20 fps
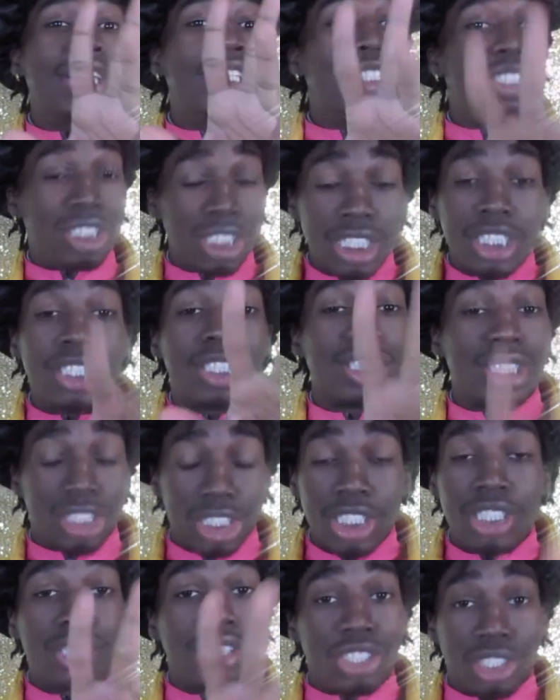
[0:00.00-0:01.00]
She
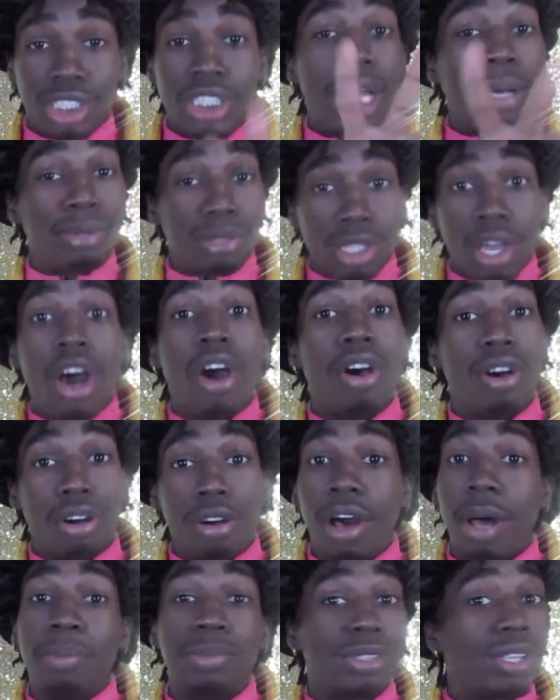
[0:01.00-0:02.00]
that was
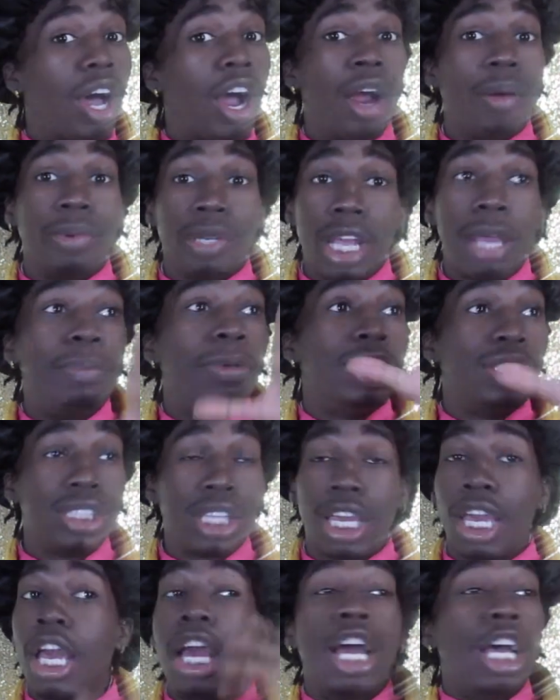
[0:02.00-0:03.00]
cold. I'm sorry. That bitch
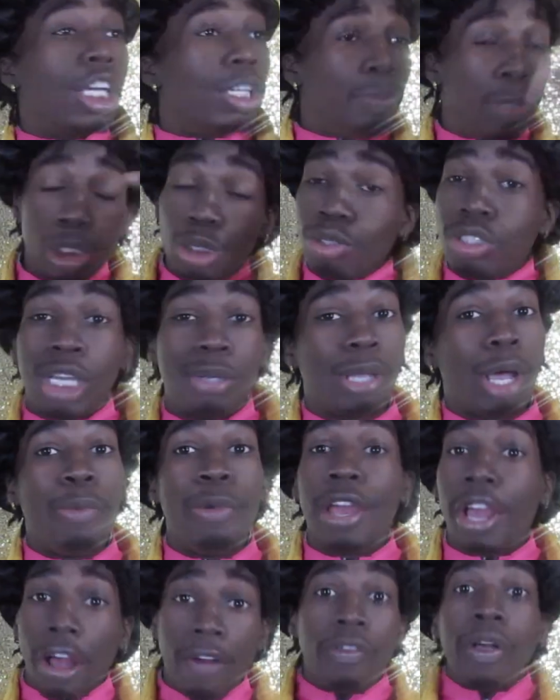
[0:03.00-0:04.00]
said, bitch, you set my
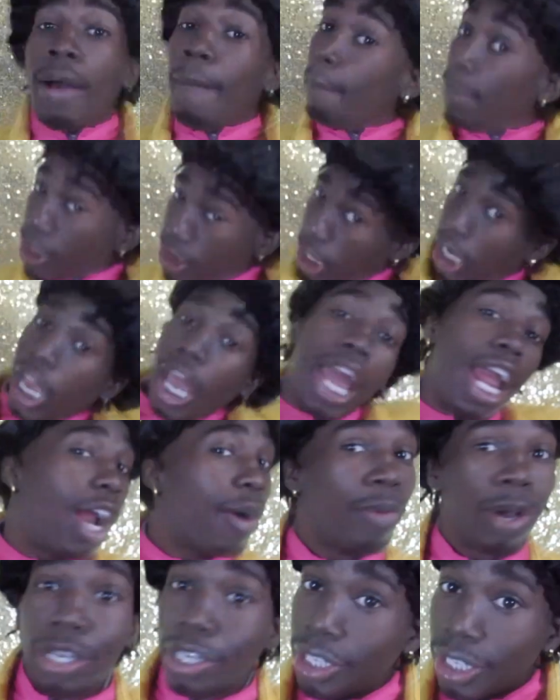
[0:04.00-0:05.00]
wig off. Bitch, I got
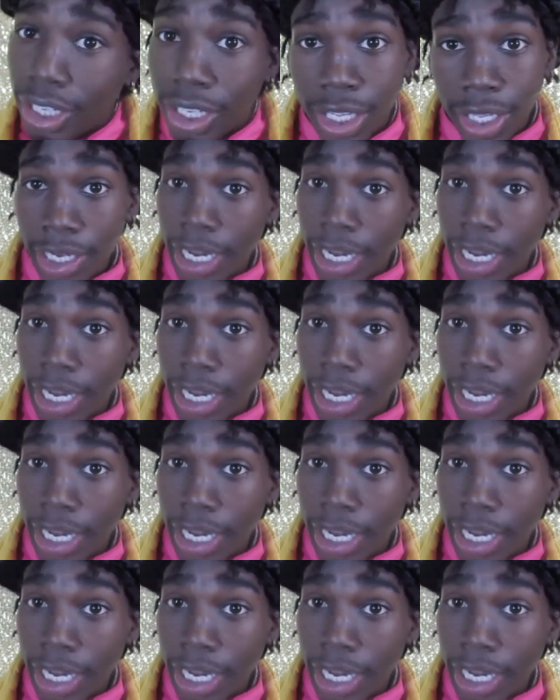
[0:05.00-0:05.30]
hair under here.